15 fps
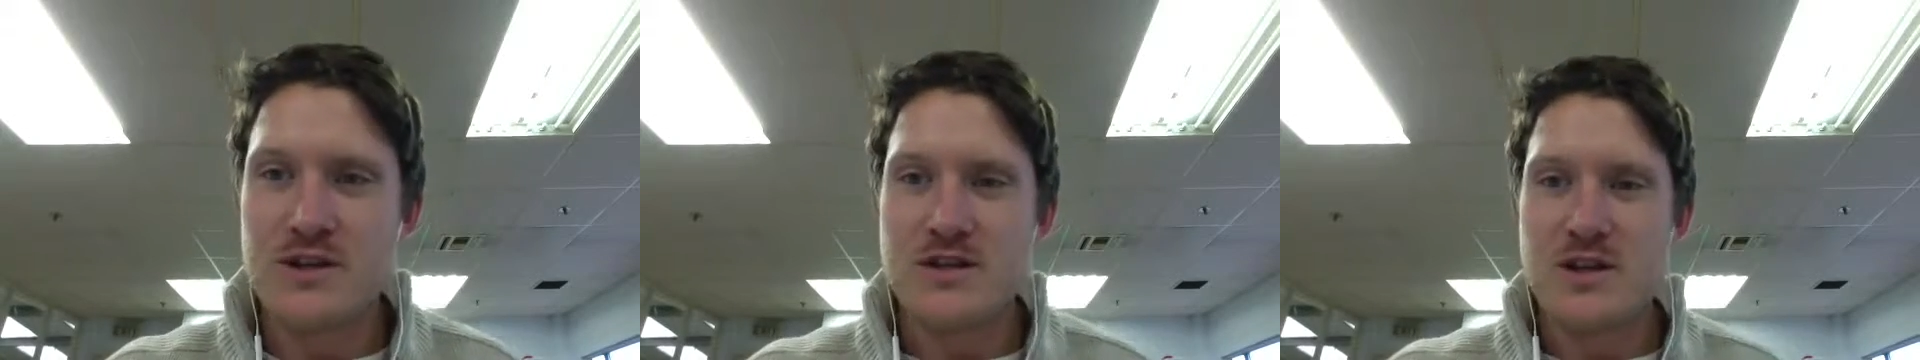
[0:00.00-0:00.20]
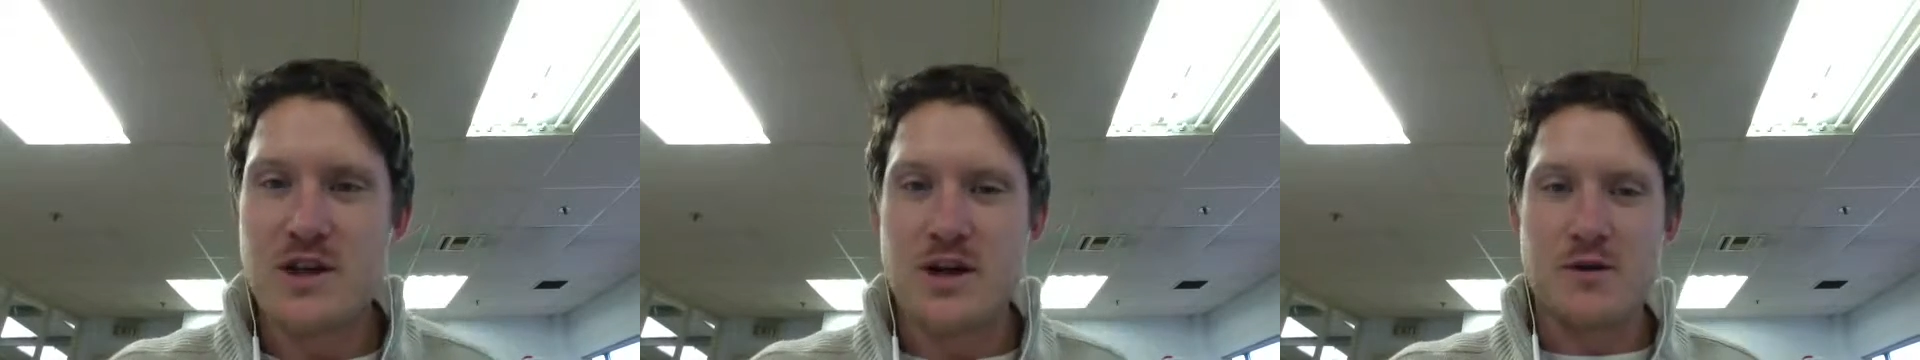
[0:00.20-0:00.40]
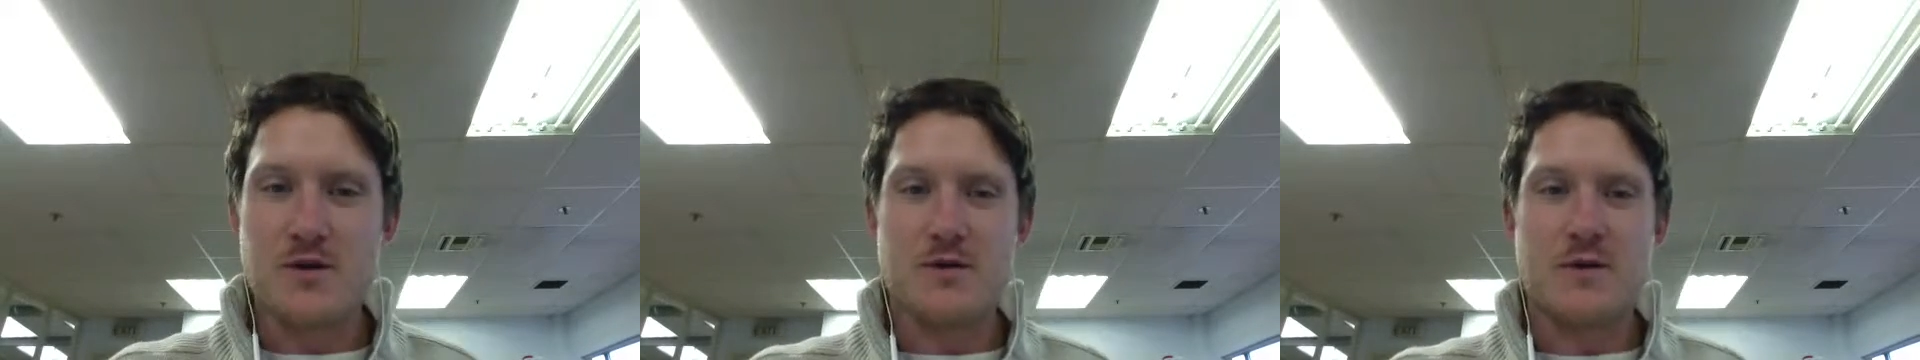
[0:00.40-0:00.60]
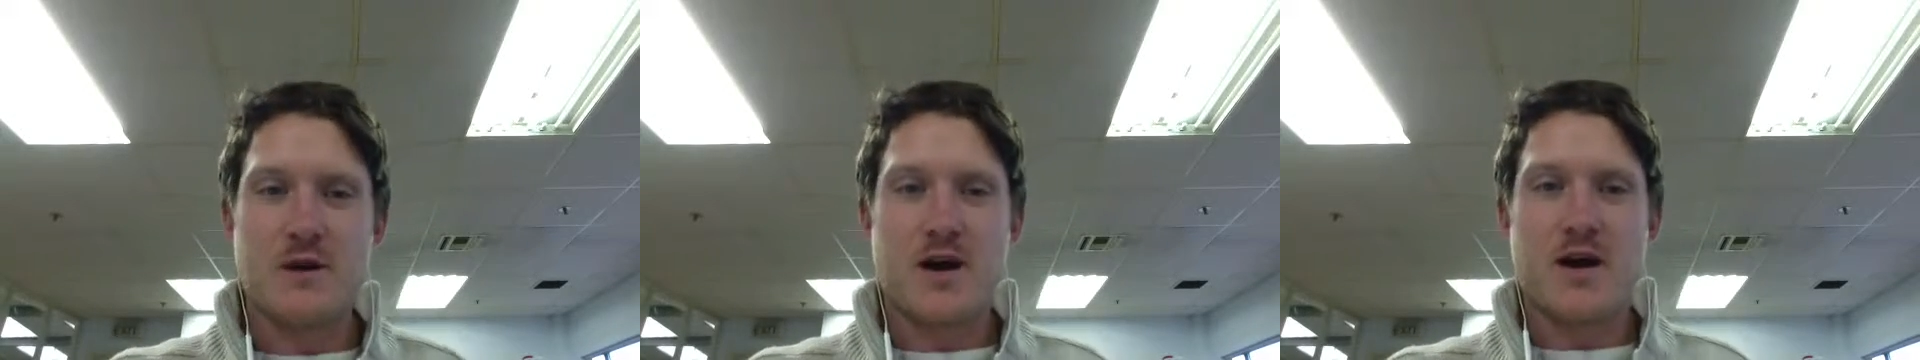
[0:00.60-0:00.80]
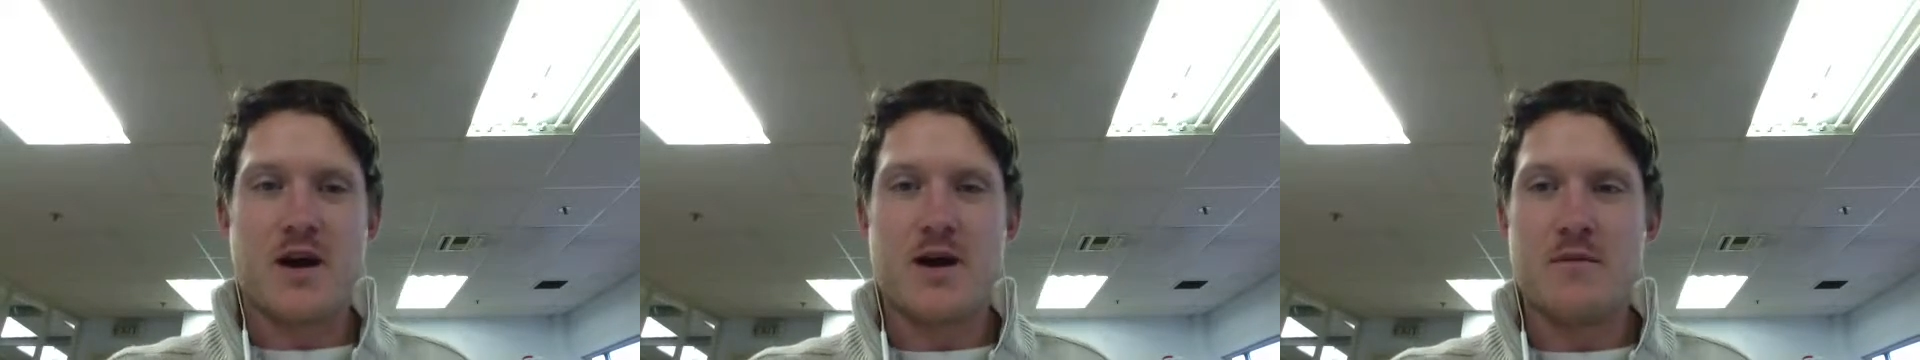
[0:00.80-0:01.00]
So
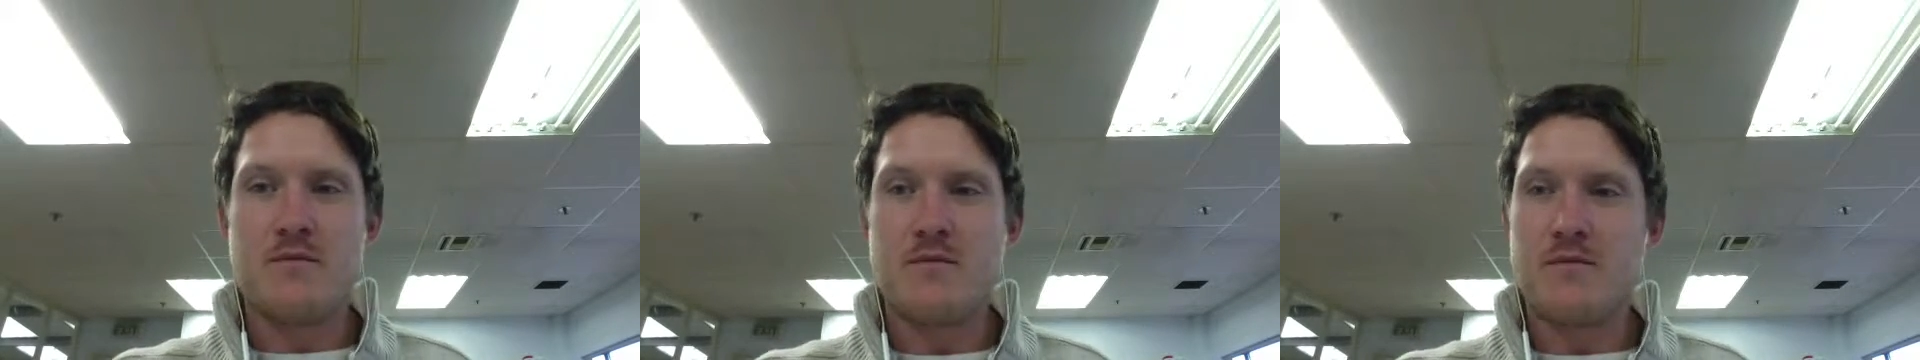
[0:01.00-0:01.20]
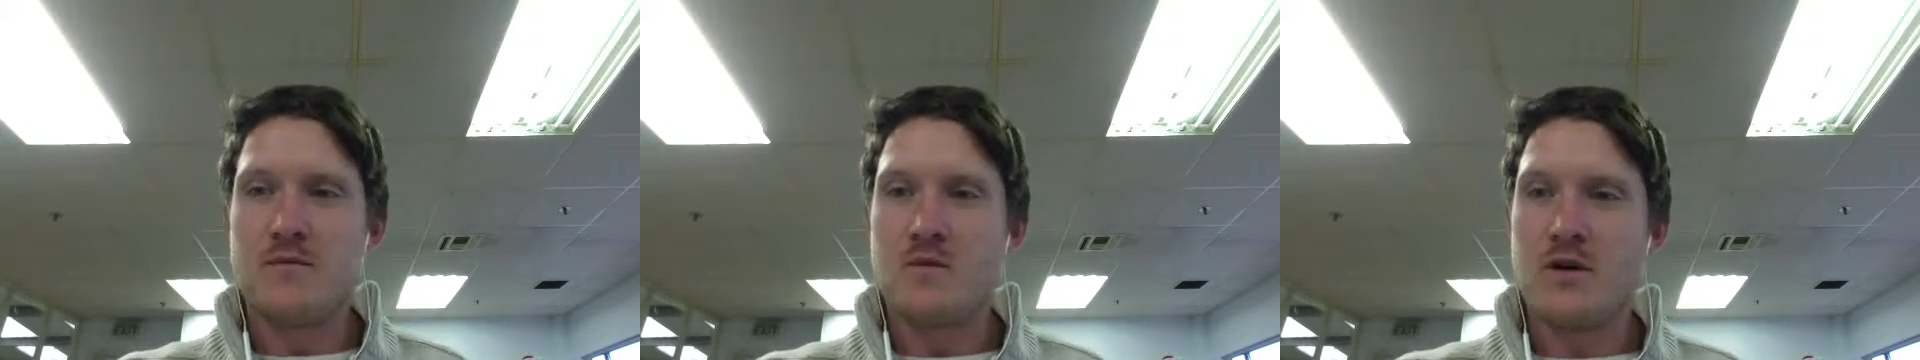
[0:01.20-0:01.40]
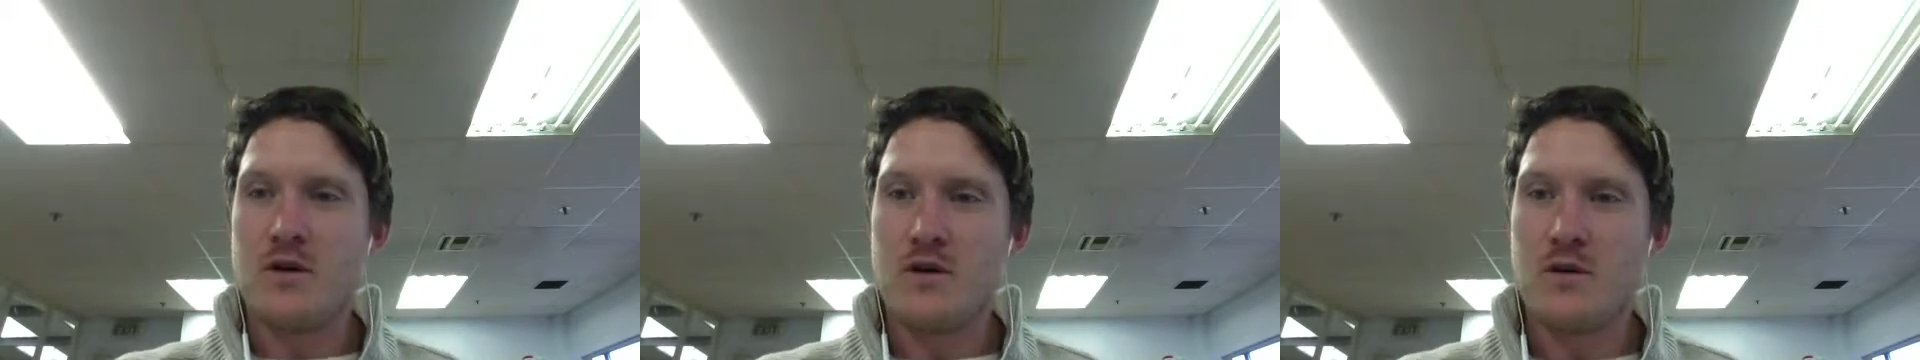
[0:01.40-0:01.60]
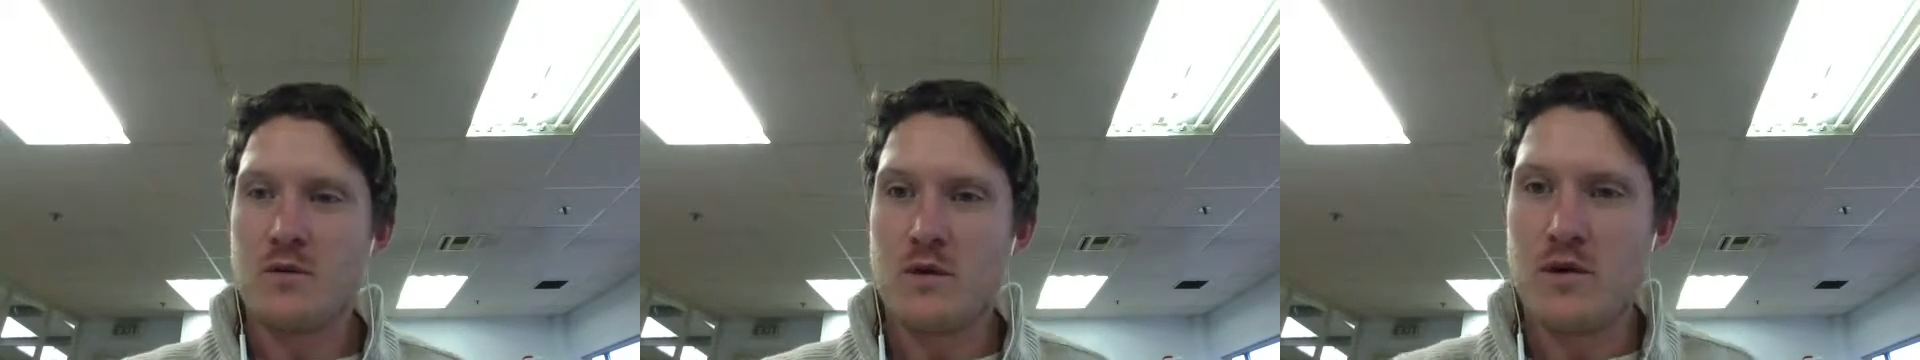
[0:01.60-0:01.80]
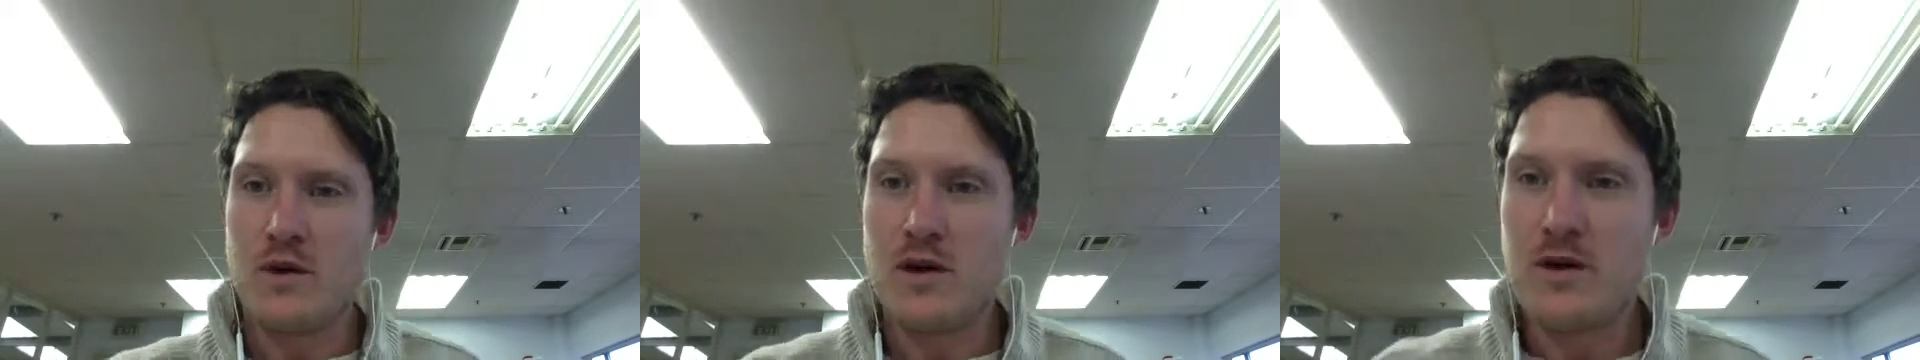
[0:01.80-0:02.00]
we're not
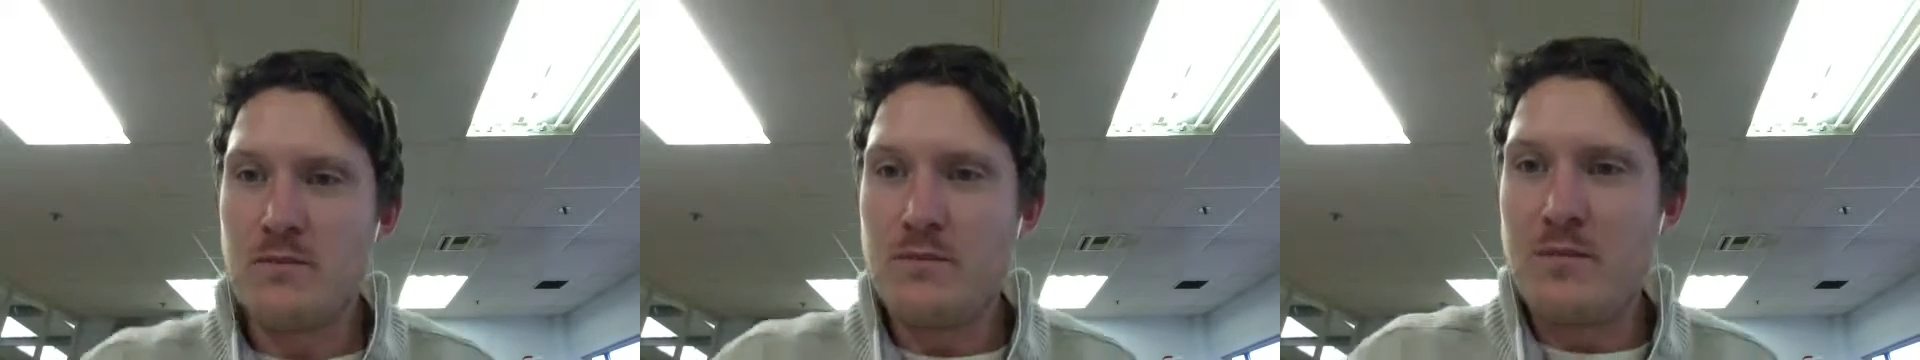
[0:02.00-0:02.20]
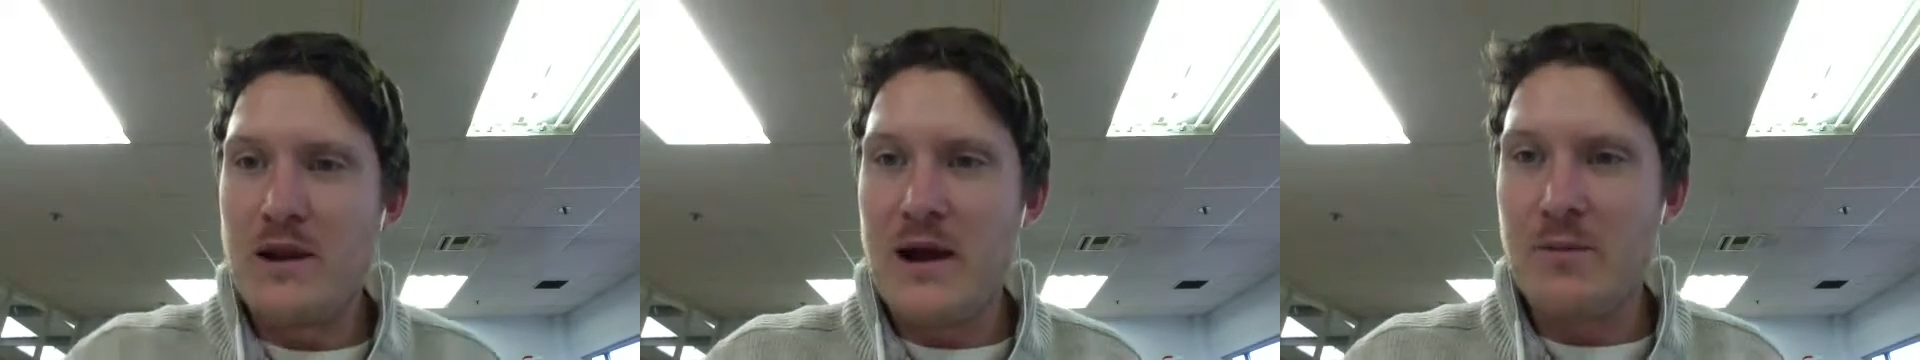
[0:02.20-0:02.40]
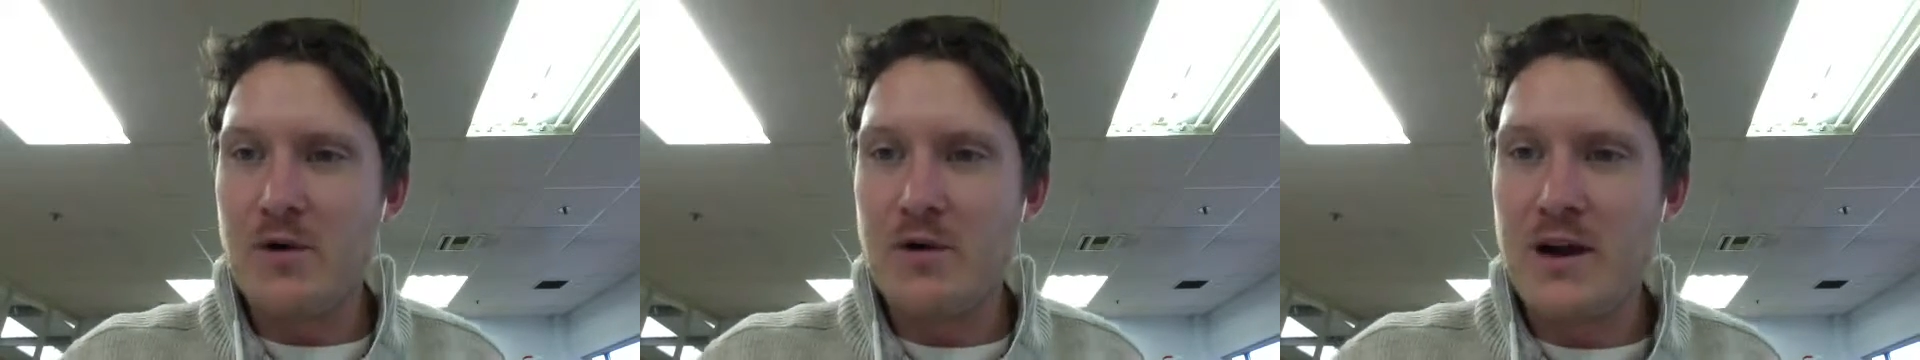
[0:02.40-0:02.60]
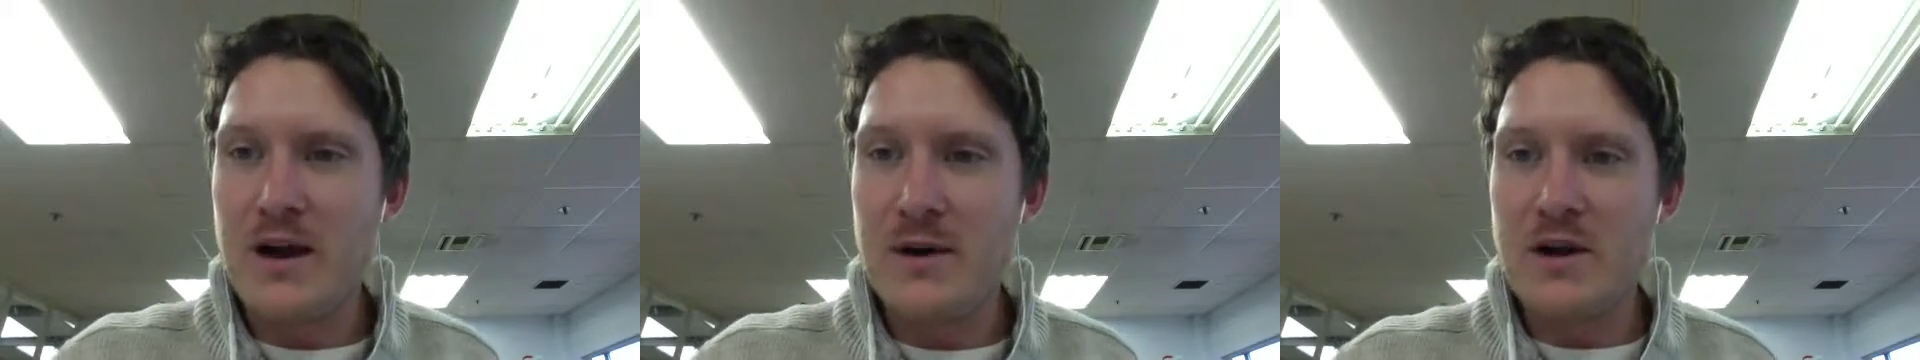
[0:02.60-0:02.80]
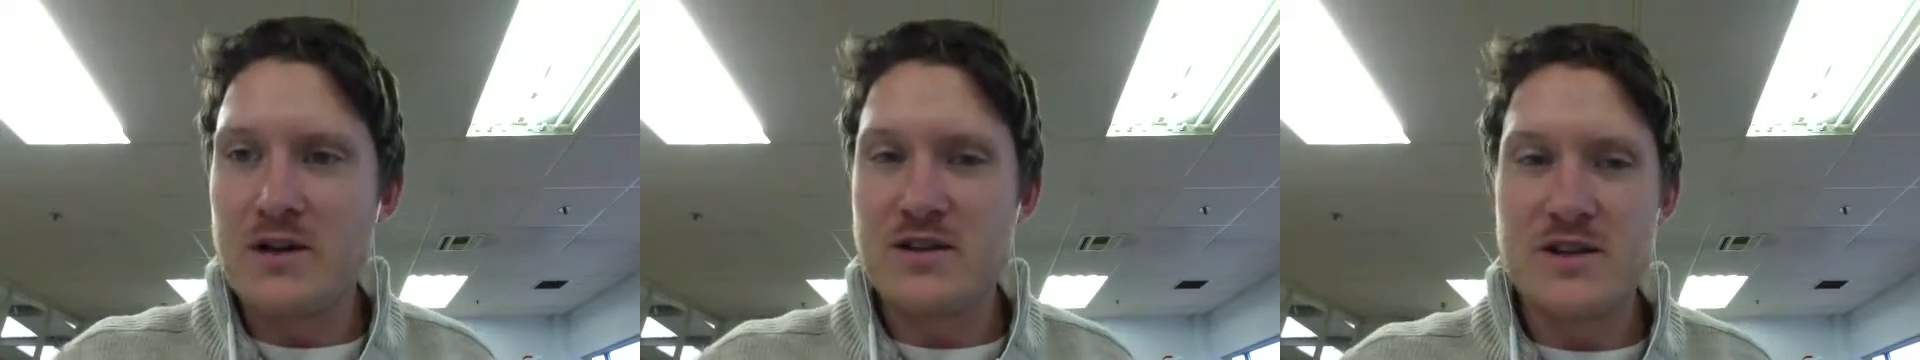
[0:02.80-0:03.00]
going to blab on
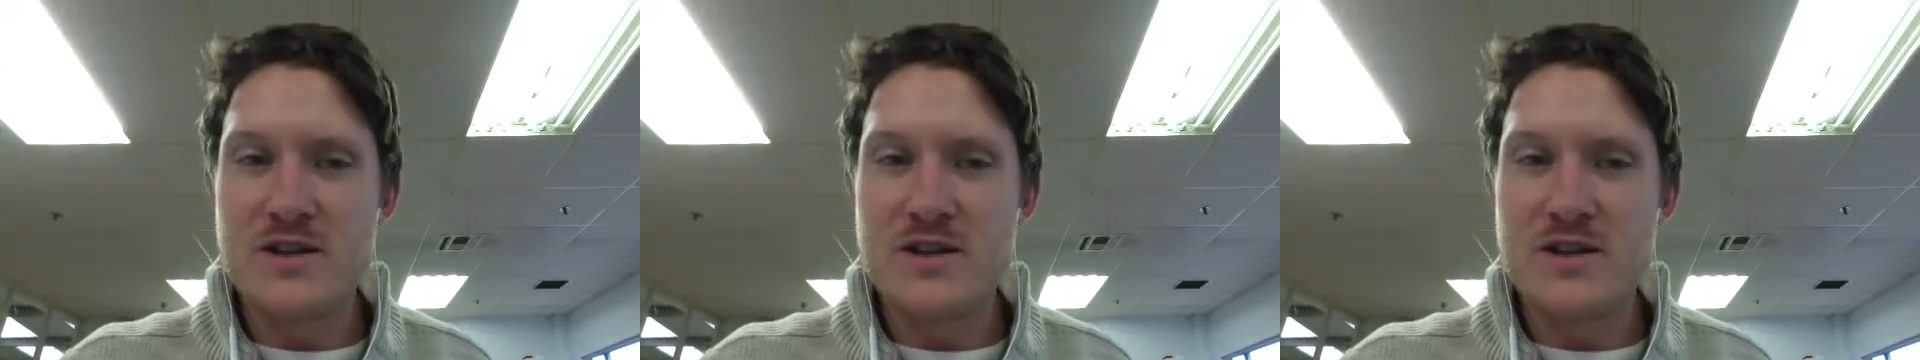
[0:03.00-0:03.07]
that much.